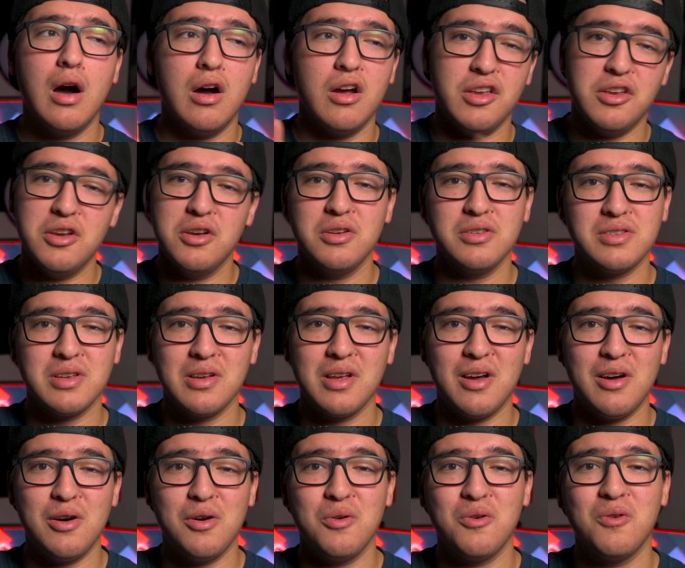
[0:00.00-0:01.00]
years
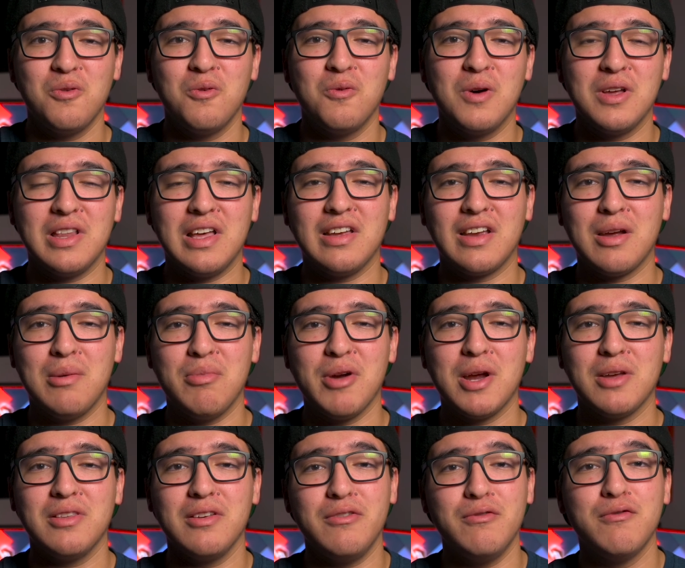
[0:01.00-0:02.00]
ago when I compared the